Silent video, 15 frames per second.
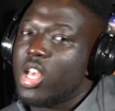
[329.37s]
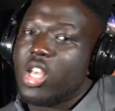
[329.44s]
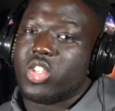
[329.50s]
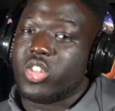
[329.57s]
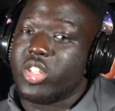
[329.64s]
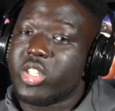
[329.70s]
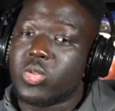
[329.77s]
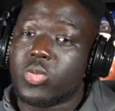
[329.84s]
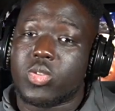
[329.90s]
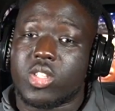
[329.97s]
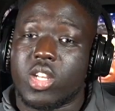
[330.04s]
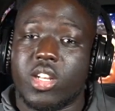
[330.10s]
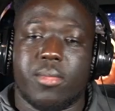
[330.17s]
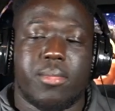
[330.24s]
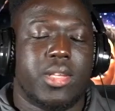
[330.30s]
So this was
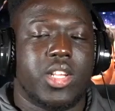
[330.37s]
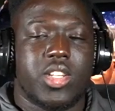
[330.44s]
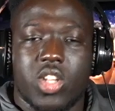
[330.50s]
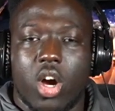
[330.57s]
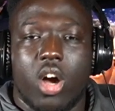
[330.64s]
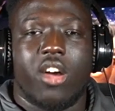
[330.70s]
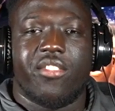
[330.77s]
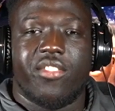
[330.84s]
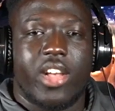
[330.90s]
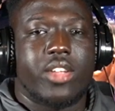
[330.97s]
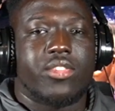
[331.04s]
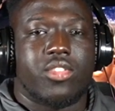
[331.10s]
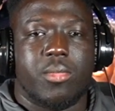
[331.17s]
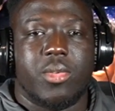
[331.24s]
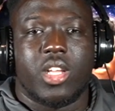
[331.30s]
going to be a dogfight
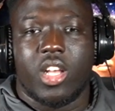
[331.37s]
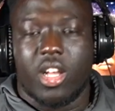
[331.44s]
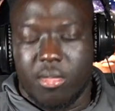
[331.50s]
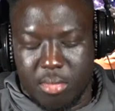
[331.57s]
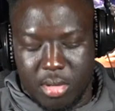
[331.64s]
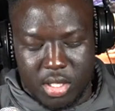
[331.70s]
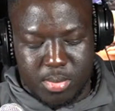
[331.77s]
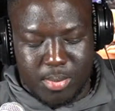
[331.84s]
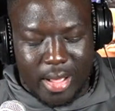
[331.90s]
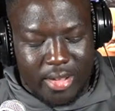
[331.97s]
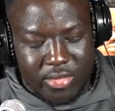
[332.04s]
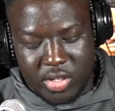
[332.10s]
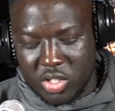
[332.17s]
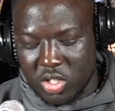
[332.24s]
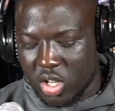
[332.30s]
from the gun bus.
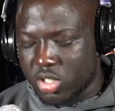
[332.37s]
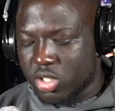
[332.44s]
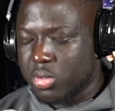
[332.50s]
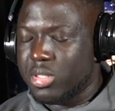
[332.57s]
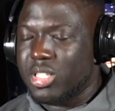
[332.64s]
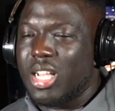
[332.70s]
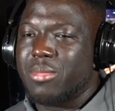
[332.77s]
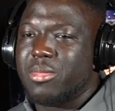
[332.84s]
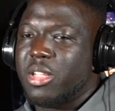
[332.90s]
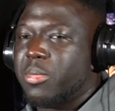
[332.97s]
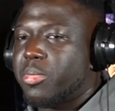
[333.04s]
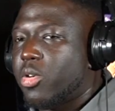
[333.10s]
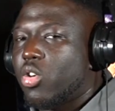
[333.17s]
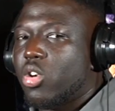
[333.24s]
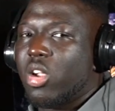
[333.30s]
Malvern's also a top 10
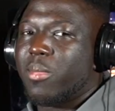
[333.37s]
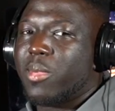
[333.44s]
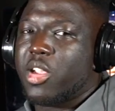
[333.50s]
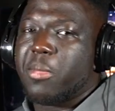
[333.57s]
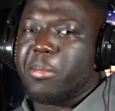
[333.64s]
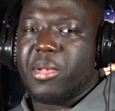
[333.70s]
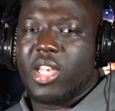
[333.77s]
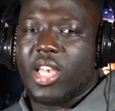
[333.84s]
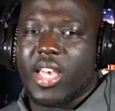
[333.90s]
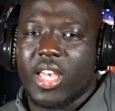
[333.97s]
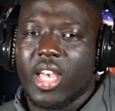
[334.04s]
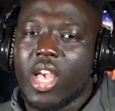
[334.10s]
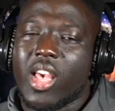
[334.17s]
program here in PA.